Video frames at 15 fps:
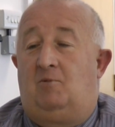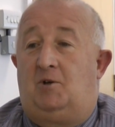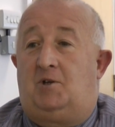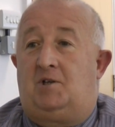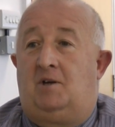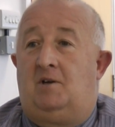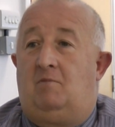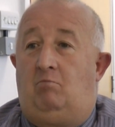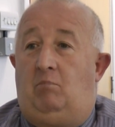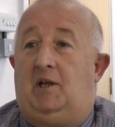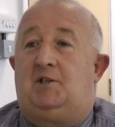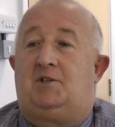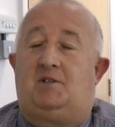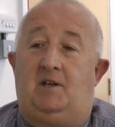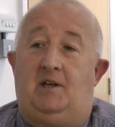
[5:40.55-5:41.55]
which
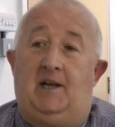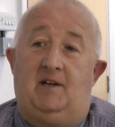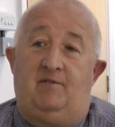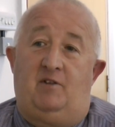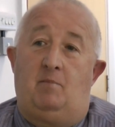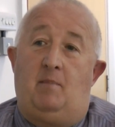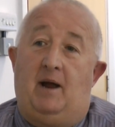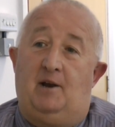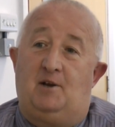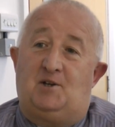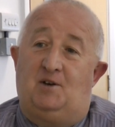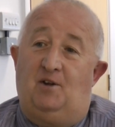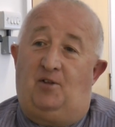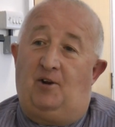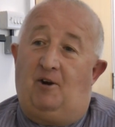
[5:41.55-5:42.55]
meets the need of the
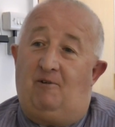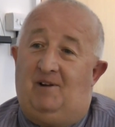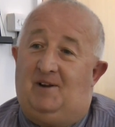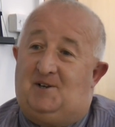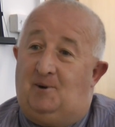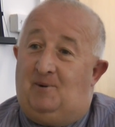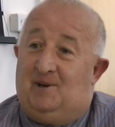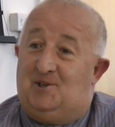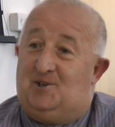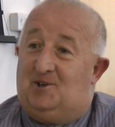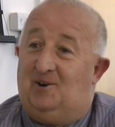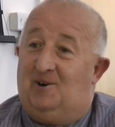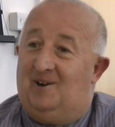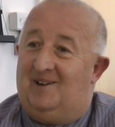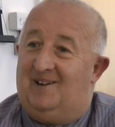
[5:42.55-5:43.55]
managing authority to
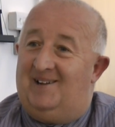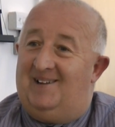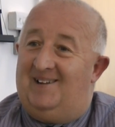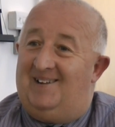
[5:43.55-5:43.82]
ensure